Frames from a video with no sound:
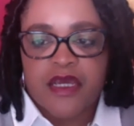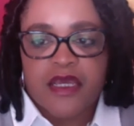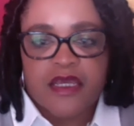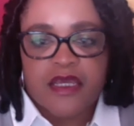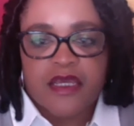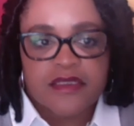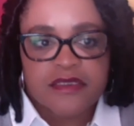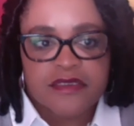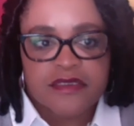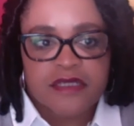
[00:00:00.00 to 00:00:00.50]

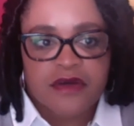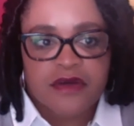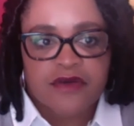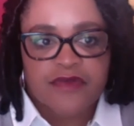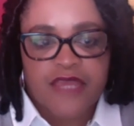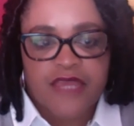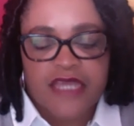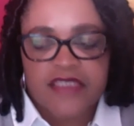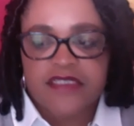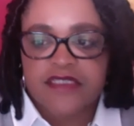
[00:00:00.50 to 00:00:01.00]
And so
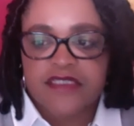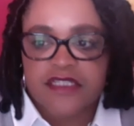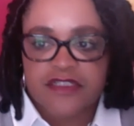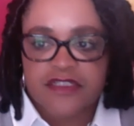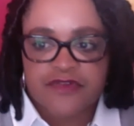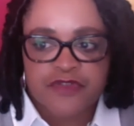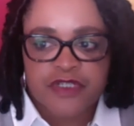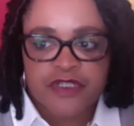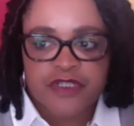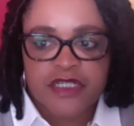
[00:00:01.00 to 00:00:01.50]
that's
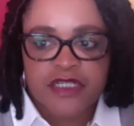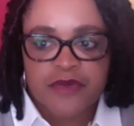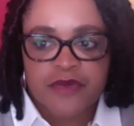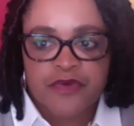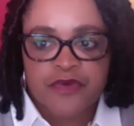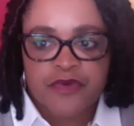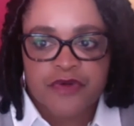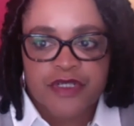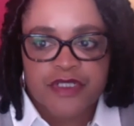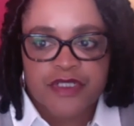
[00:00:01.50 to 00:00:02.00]
just really
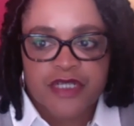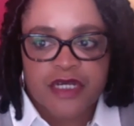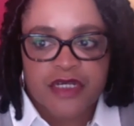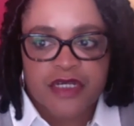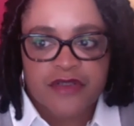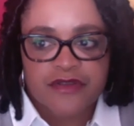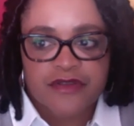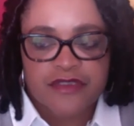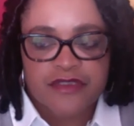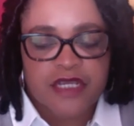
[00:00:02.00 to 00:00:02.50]
important to
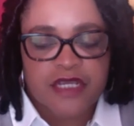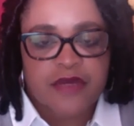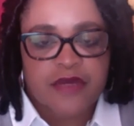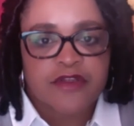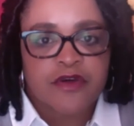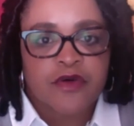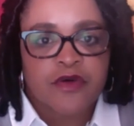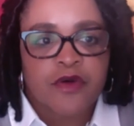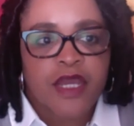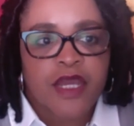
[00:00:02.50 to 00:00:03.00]
understand.
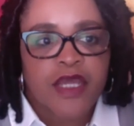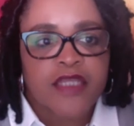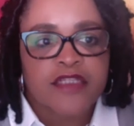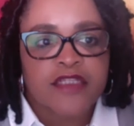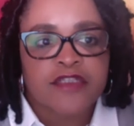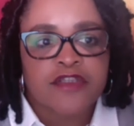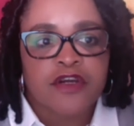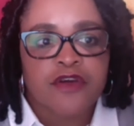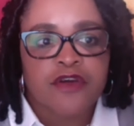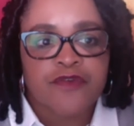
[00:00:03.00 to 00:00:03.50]
So
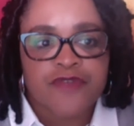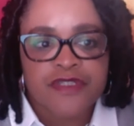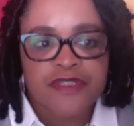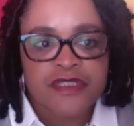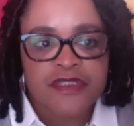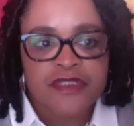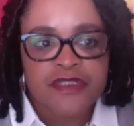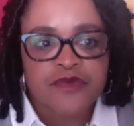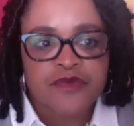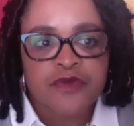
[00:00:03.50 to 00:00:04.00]

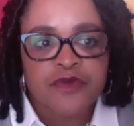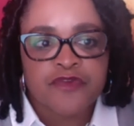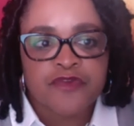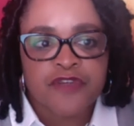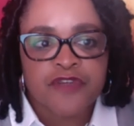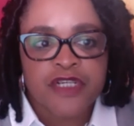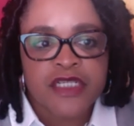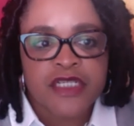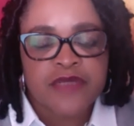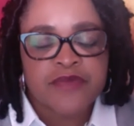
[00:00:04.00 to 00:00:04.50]
services will
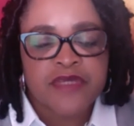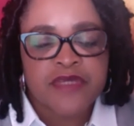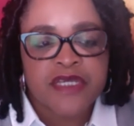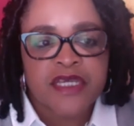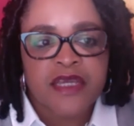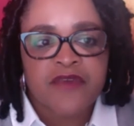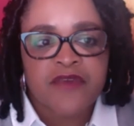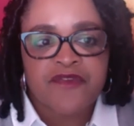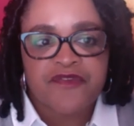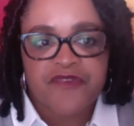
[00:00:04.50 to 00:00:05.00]
really
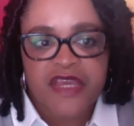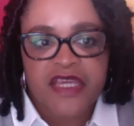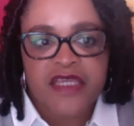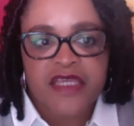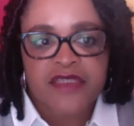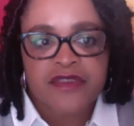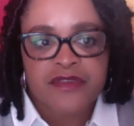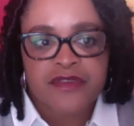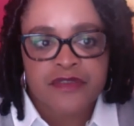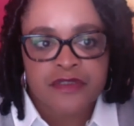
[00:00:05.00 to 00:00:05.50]
be in
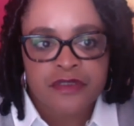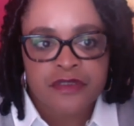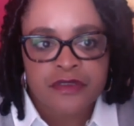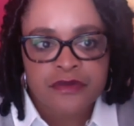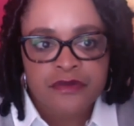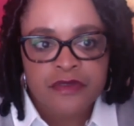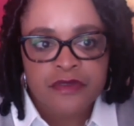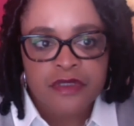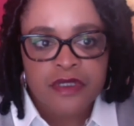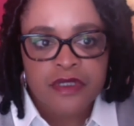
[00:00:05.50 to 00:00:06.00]
phase two.